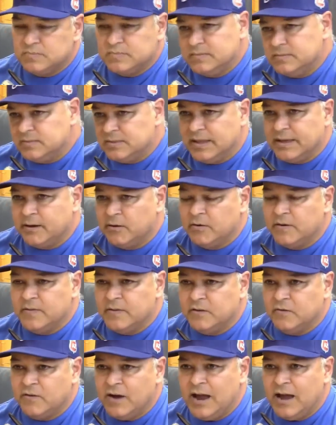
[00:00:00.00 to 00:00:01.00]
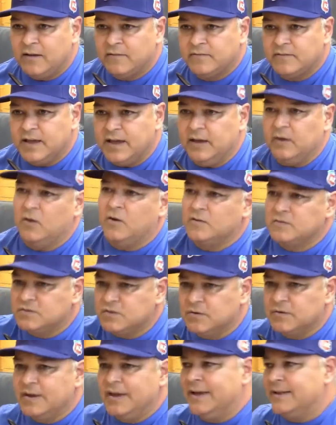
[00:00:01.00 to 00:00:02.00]
later in the draft, and
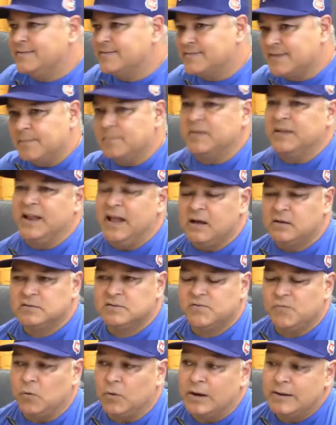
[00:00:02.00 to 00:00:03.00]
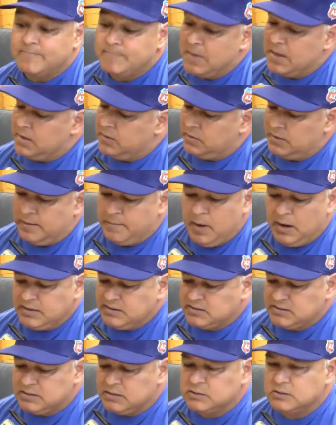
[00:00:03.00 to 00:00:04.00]
also get something else for it? They
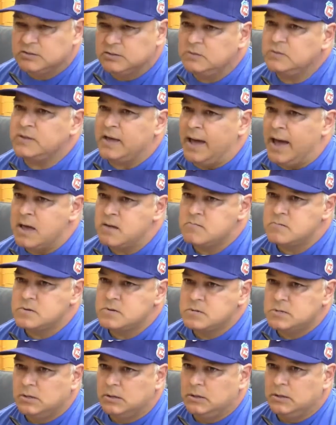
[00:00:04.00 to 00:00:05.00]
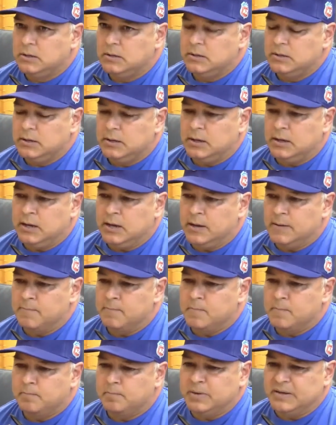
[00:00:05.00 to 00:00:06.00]
might still do that.
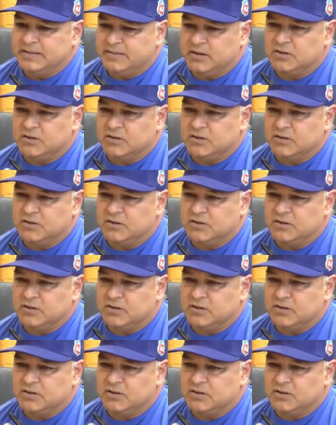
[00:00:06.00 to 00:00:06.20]
But they're